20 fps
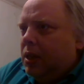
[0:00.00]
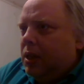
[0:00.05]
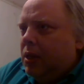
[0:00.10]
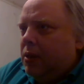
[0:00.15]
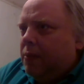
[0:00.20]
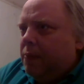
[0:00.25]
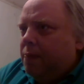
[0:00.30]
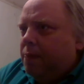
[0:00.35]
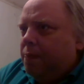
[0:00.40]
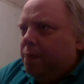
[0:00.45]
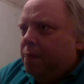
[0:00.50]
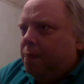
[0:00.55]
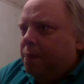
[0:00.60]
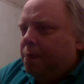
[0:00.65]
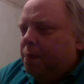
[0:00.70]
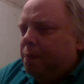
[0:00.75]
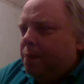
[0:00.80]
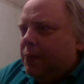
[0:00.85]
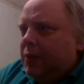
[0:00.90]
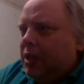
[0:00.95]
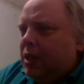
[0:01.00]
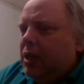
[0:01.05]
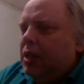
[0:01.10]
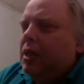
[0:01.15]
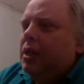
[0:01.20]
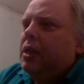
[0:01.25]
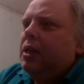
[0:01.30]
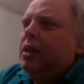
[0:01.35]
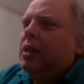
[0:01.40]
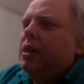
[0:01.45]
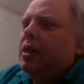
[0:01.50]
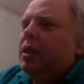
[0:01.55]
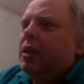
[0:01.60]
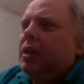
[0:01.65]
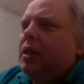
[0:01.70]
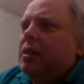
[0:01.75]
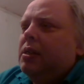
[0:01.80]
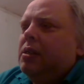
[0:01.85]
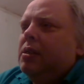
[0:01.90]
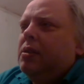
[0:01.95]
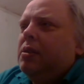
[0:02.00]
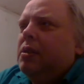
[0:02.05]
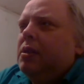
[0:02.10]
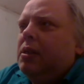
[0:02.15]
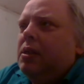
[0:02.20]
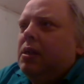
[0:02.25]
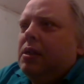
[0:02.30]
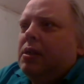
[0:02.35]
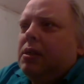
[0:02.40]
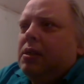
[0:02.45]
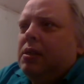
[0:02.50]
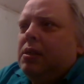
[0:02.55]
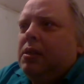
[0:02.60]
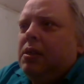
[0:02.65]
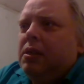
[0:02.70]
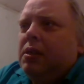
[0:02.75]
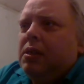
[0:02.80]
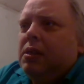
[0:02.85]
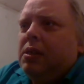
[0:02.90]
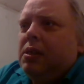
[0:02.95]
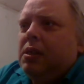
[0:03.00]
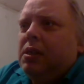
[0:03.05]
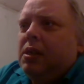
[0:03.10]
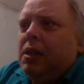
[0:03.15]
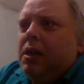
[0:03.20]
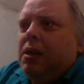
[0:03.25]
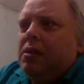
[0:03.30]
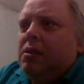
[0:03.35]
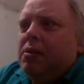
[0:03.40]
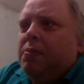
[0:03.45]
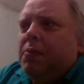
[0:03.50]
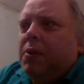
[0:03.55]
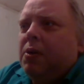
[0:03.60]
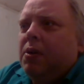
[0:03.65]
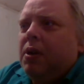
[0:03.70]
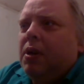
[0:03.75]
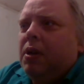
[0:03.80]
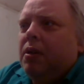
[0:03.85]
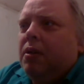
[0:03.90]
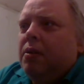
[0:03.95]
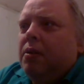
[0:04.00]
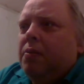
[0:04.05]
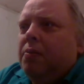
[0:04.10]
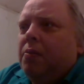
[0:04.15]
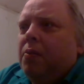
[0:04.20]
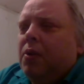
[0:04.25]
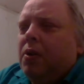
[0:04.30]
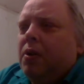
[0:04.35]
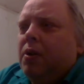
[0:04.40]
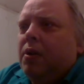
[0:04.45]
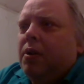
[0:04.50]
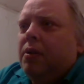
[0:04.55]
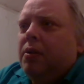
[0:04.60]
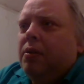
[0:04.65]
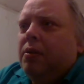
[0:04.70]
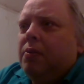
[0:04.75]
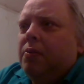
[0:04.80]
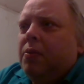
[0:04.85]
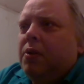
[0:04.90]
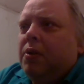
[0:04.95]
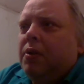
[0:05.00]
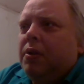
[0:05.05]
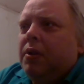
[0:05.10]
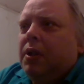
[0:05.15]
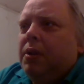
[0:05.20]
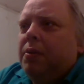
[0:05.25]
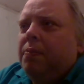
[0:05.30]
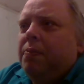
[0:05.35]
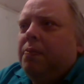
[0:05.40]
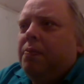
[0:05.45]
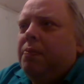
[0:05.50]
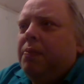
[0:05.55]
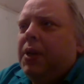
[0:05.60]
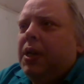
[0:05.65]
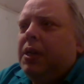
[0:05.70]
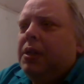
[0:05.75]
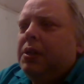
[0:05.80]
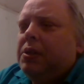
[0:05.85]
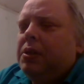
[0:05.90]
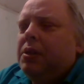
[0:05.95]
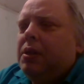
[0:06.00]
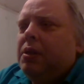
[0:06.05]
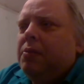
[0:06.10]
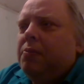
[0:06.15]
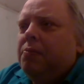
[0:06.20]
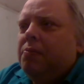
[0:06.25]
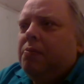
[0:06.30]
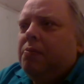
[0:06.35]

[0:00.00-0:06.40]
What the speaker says: I guess you can say it's more morally based.